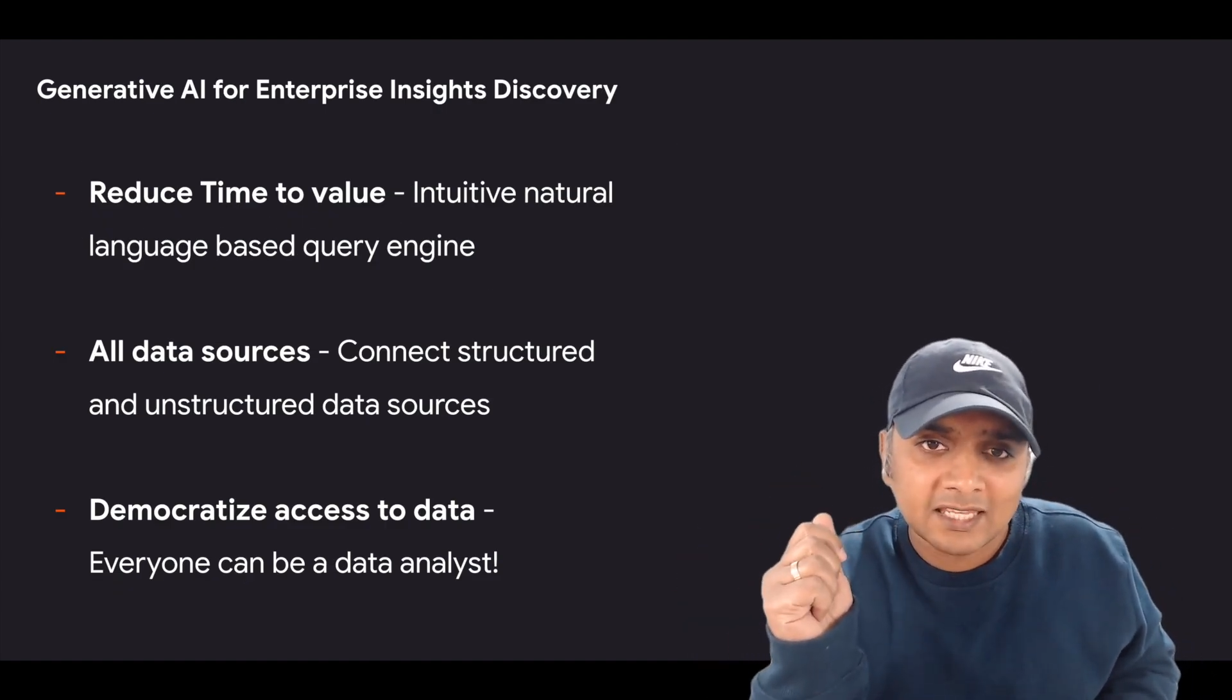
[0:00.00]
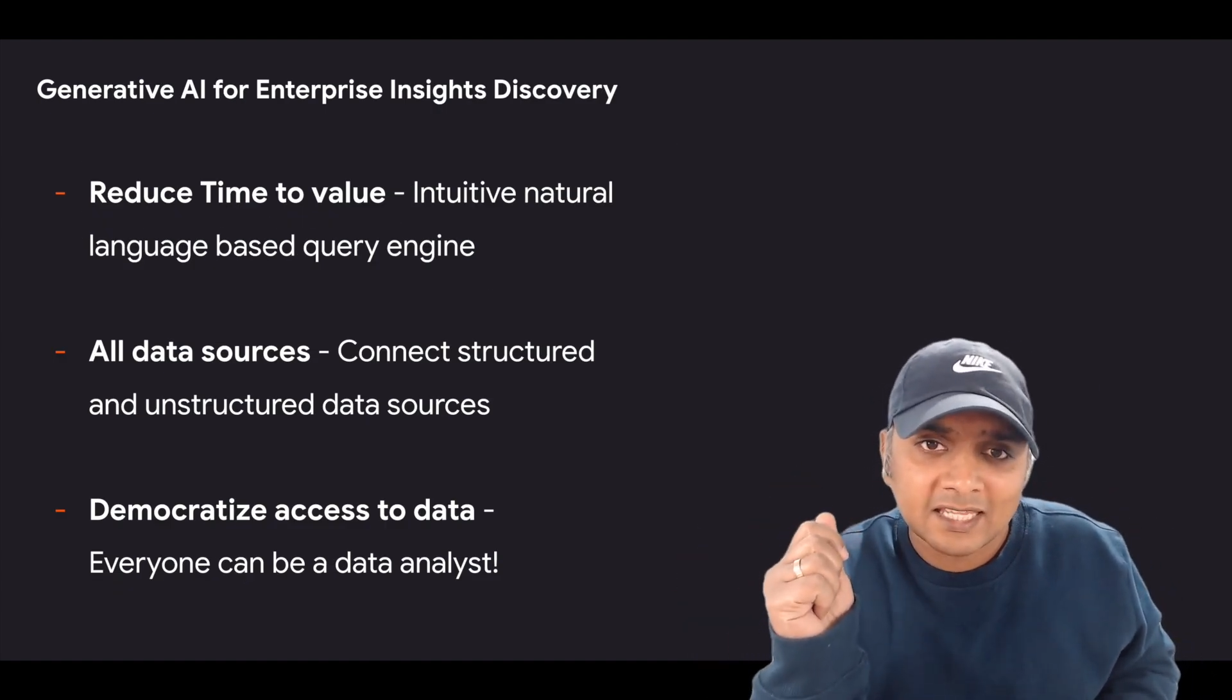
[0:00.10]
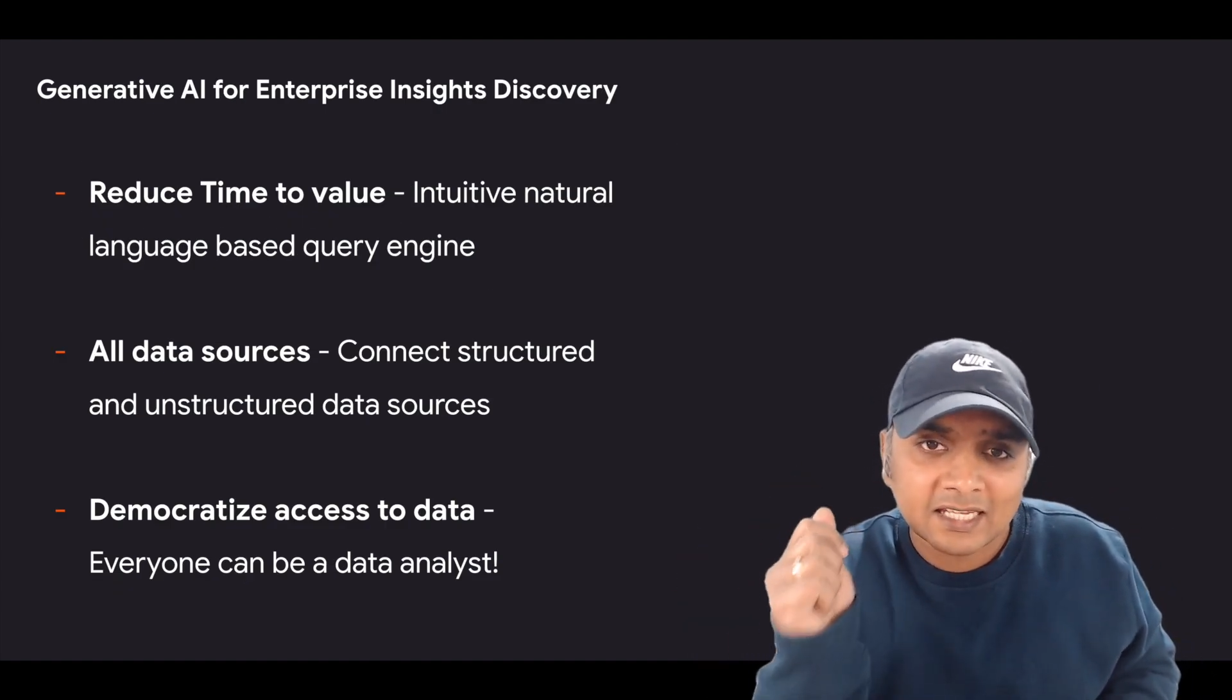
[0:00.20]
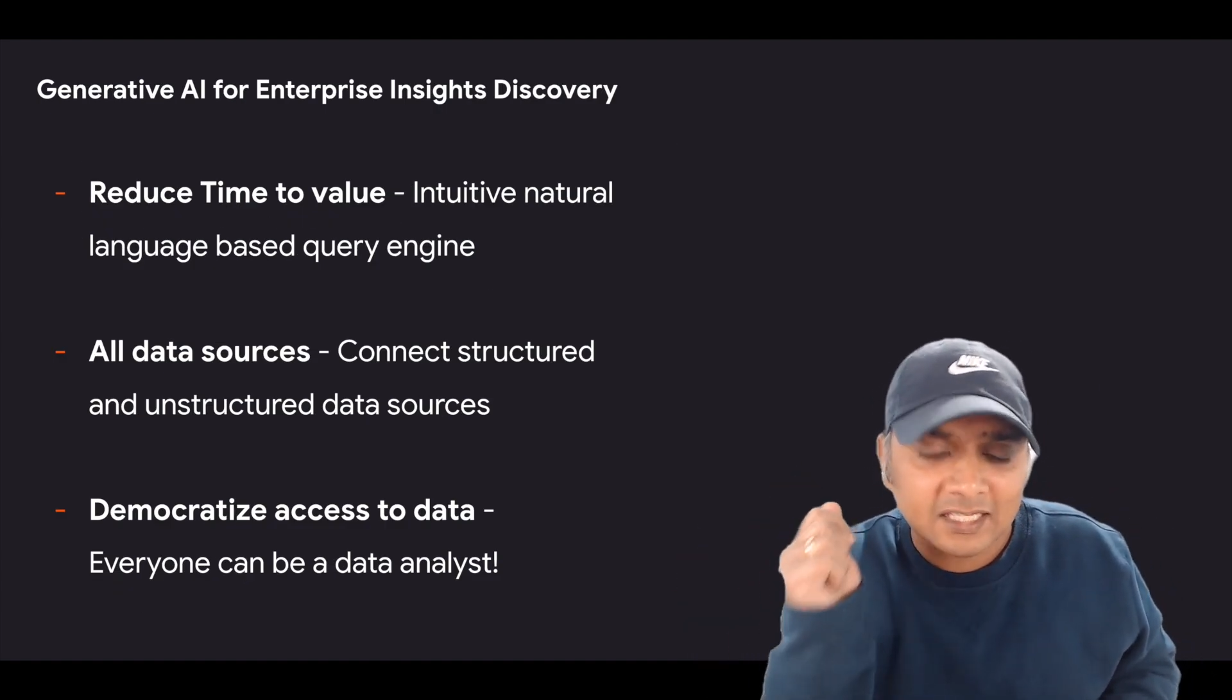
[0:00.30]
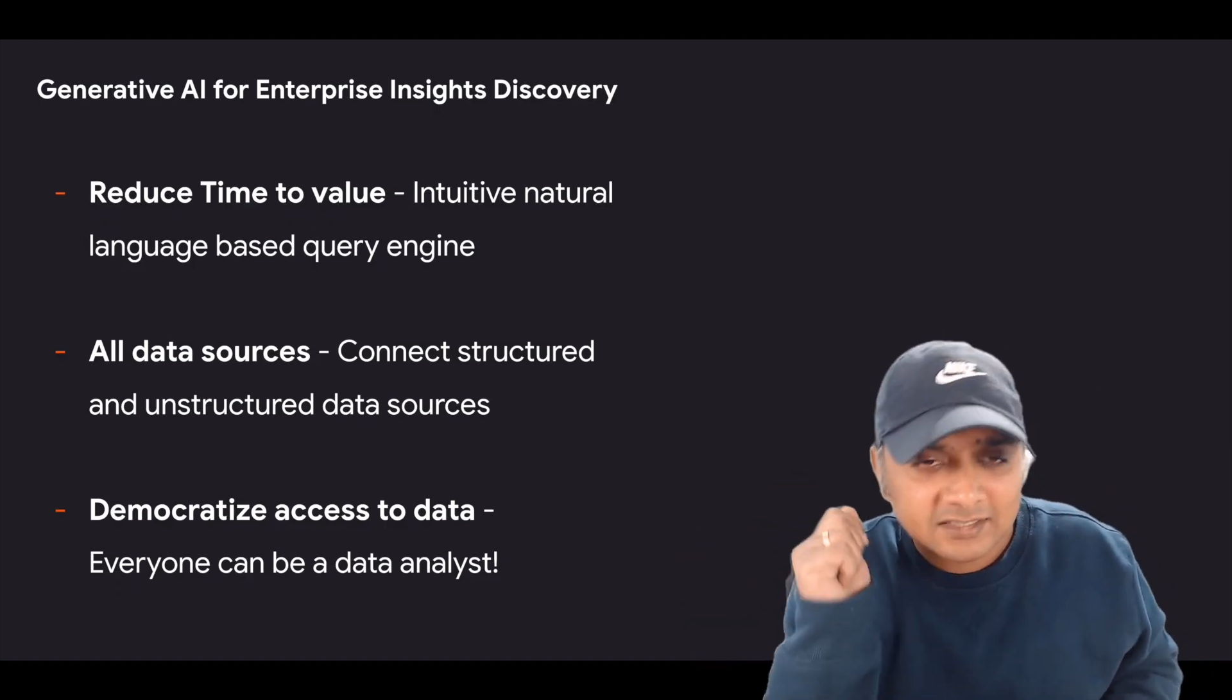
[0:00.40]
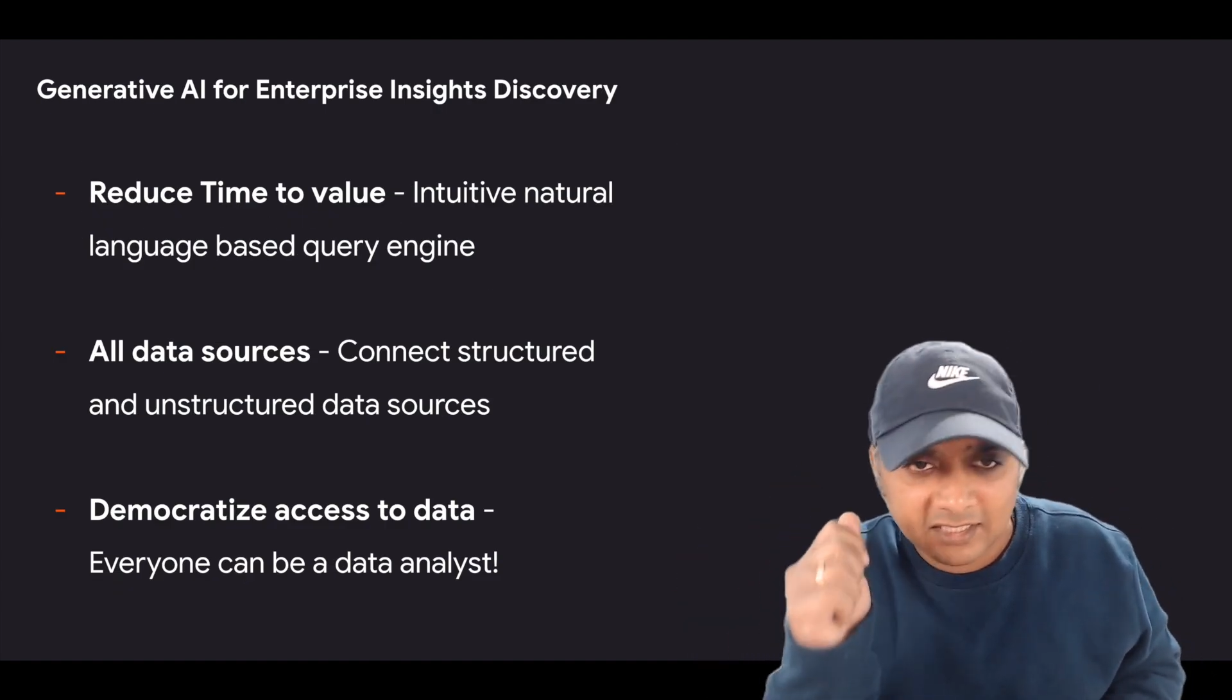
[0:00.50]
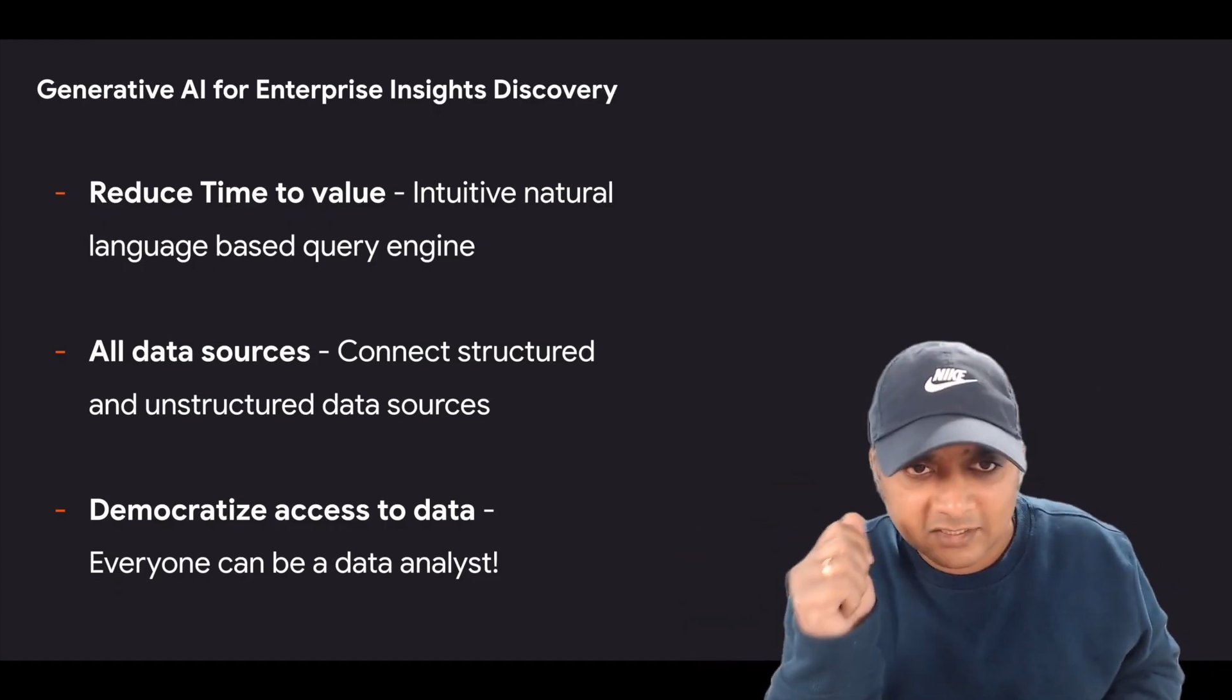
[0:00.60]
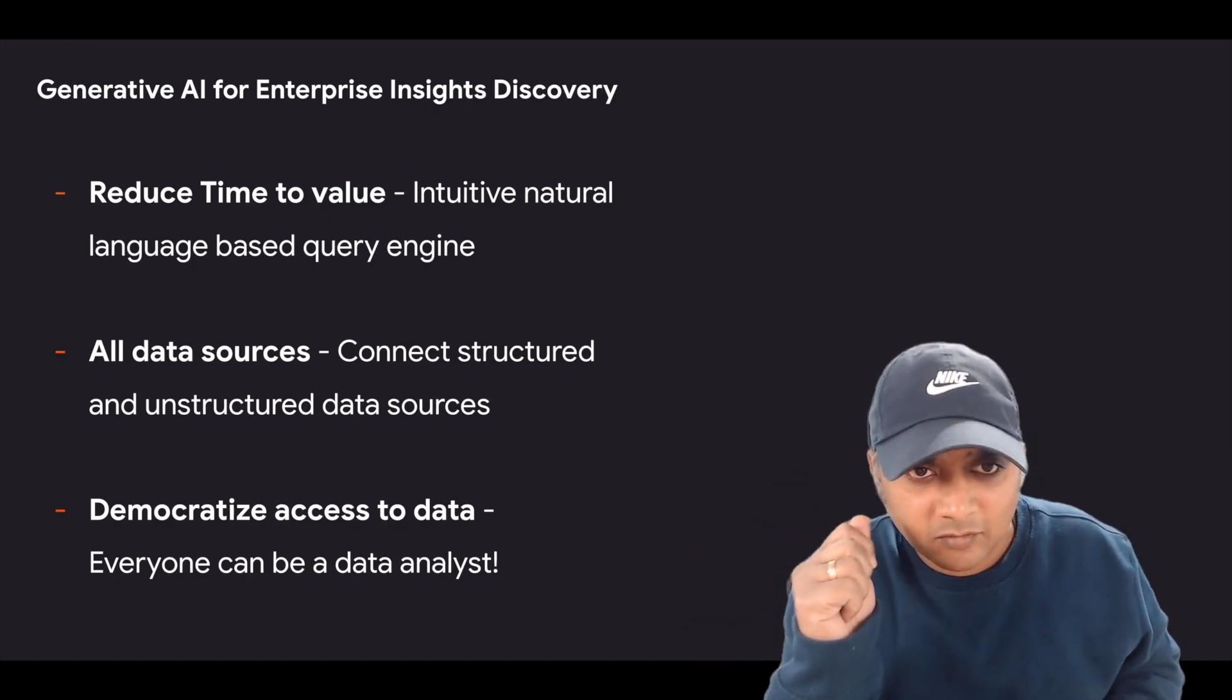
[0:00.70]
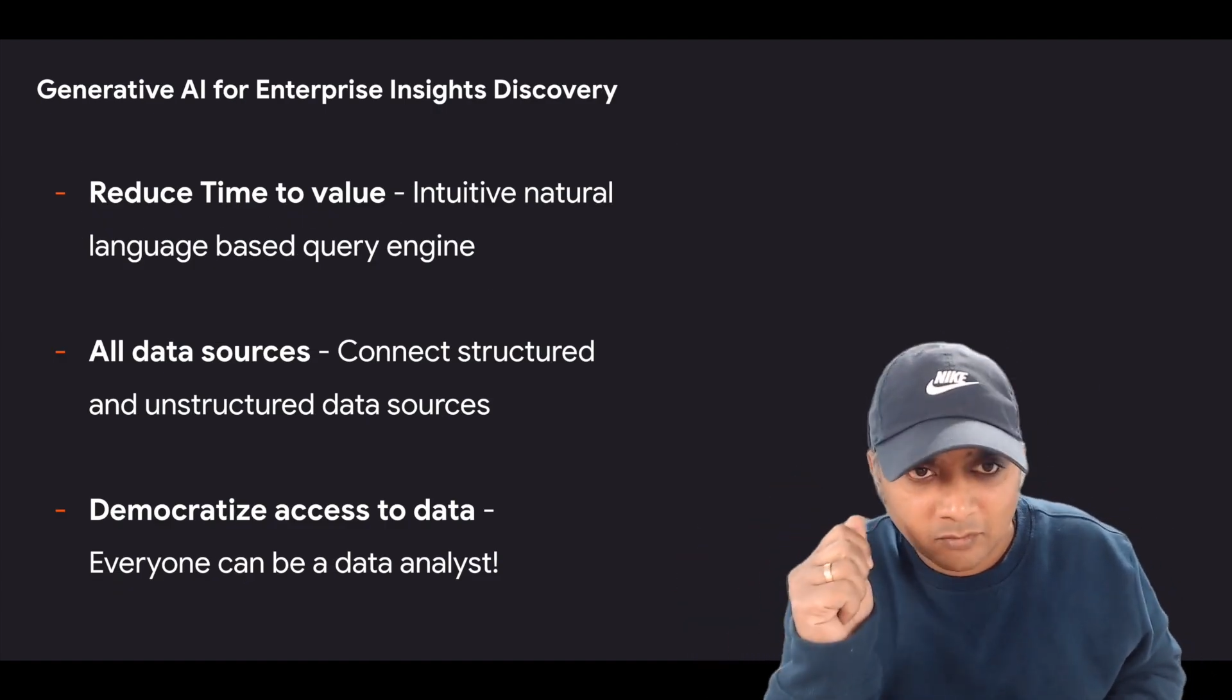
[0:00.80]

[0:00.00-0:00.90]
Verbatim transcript: and get insights